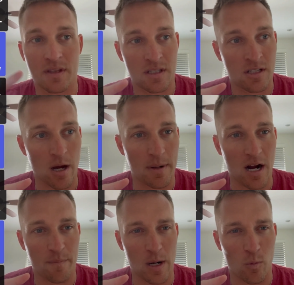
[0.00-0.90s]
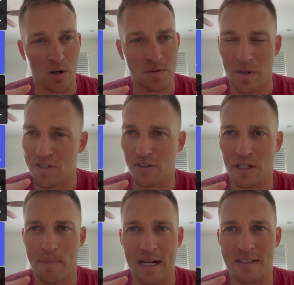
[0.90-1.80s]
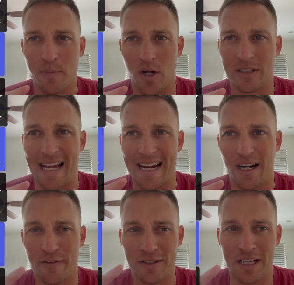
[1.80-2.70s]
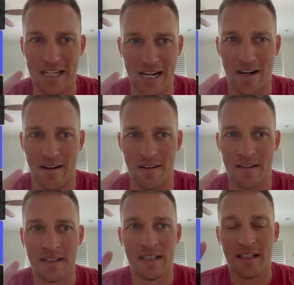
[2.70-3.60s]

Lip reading: Coming off my worst Major League Baseball day of the year.